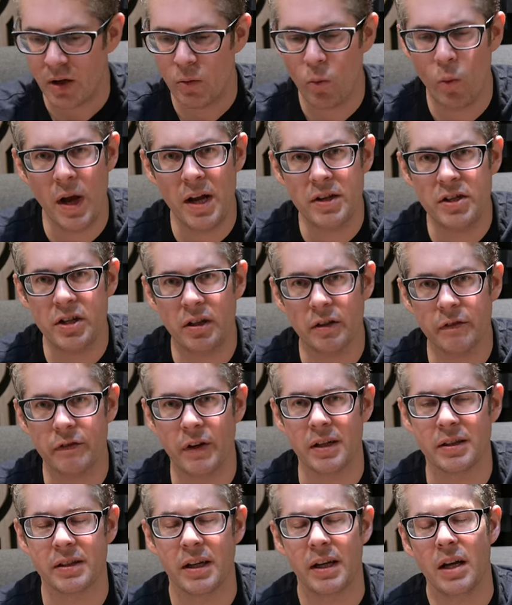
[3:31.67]
Where do you look
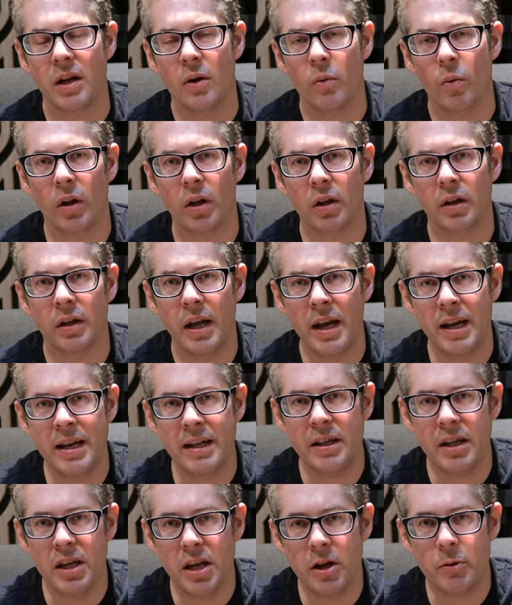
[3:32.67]
first? Well,
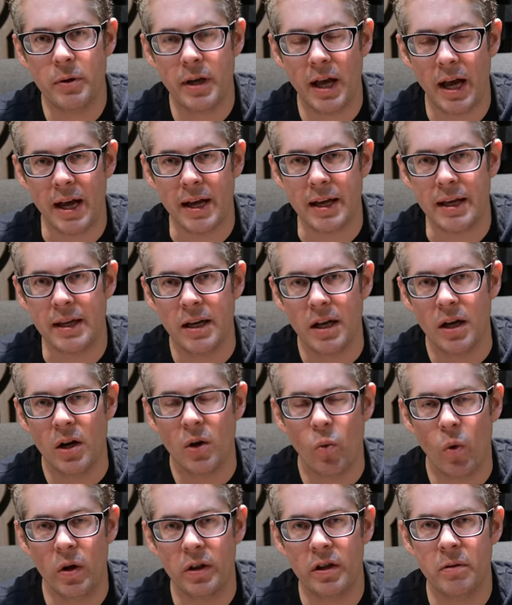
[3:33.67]
in the UK,
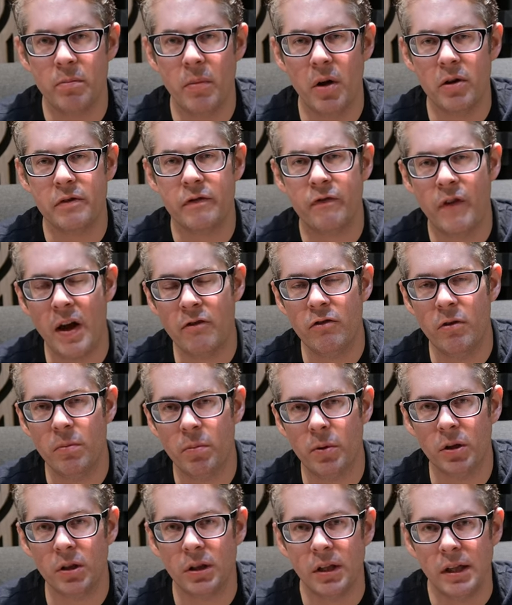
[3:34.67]
one of the most
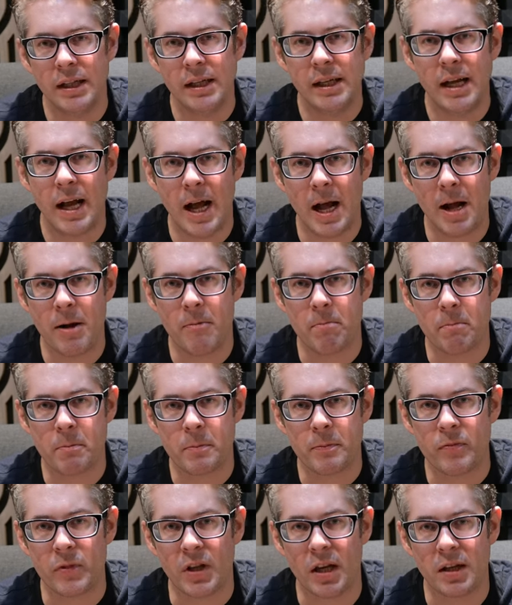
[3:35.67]
venerable
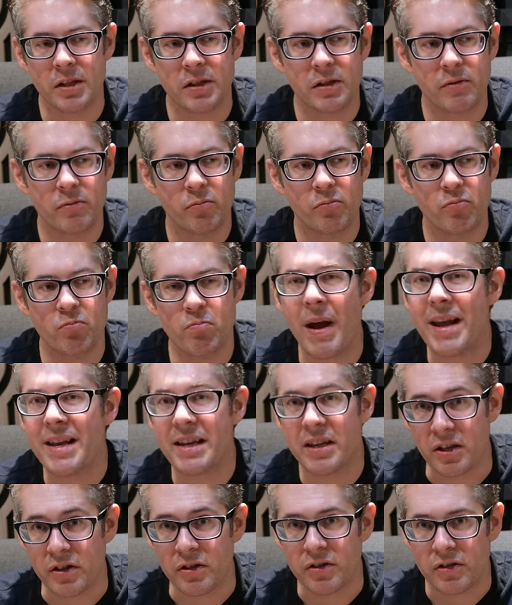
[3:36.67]

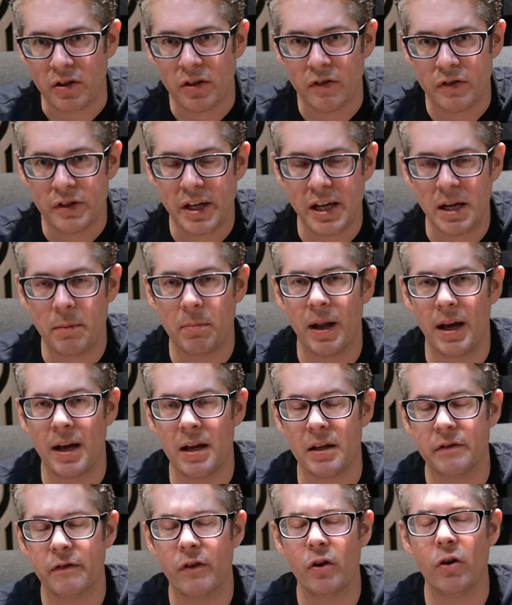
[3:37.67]
makers of CD
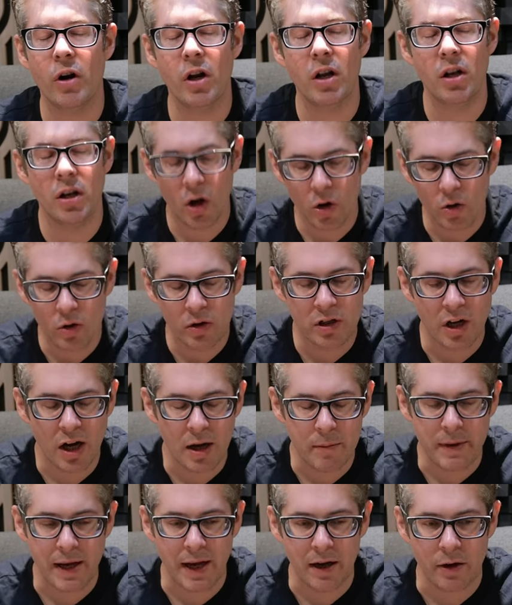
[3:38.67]
players for a long
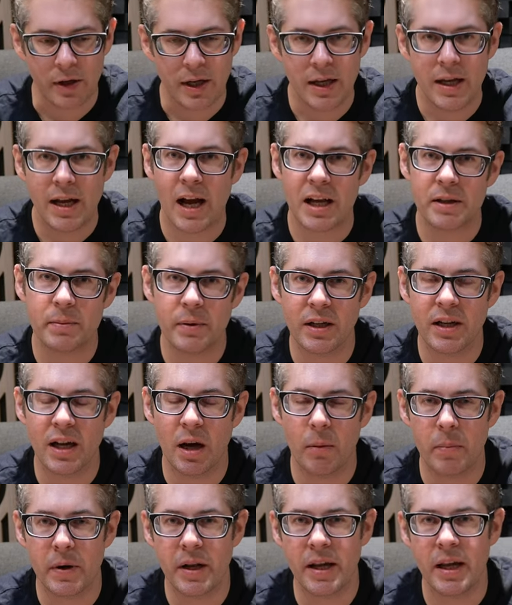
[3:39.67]
time now has been a
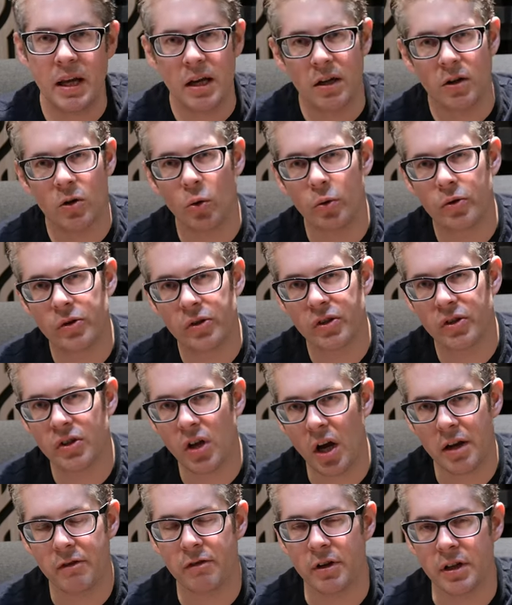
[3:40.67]
company called
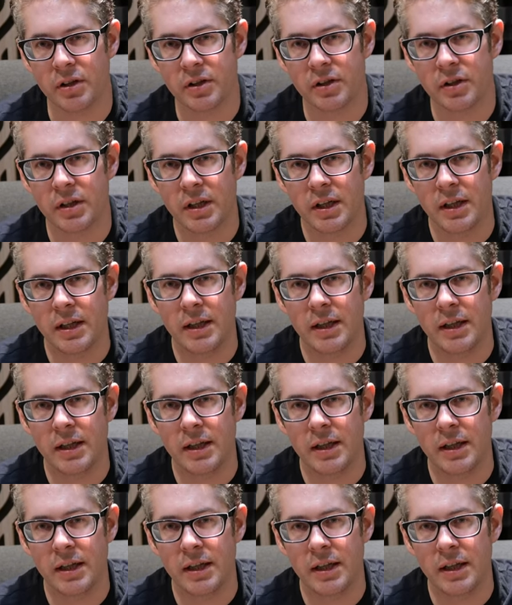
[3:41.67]
Cyrus.